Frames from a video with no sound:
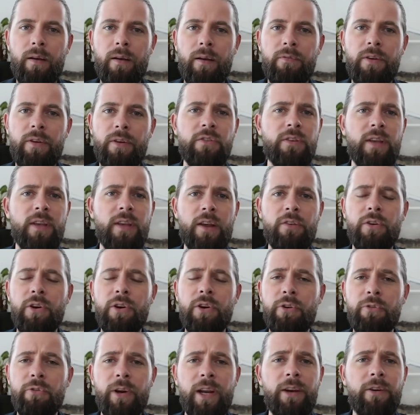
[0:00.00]
vegetation,
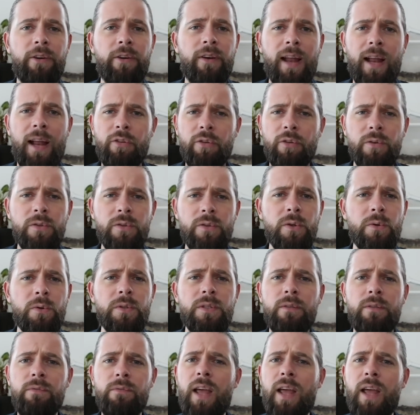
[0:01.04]
greenery, natural
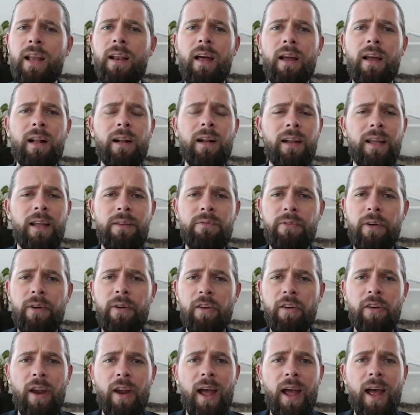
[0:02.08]
source of daylight, clean,
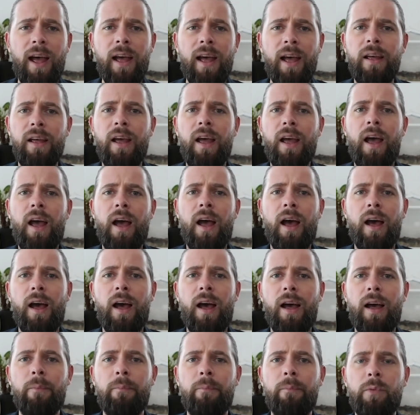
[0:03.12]
fresh air,
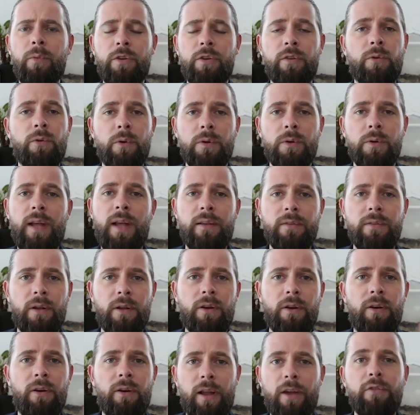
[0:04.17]
which of course has a
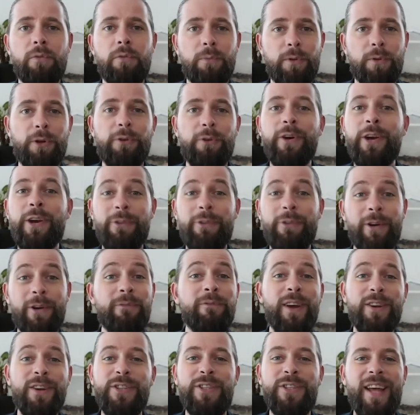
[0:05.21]
correlation with the greenery
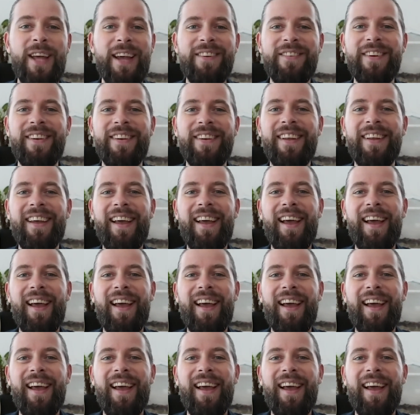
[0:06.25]
and vegetation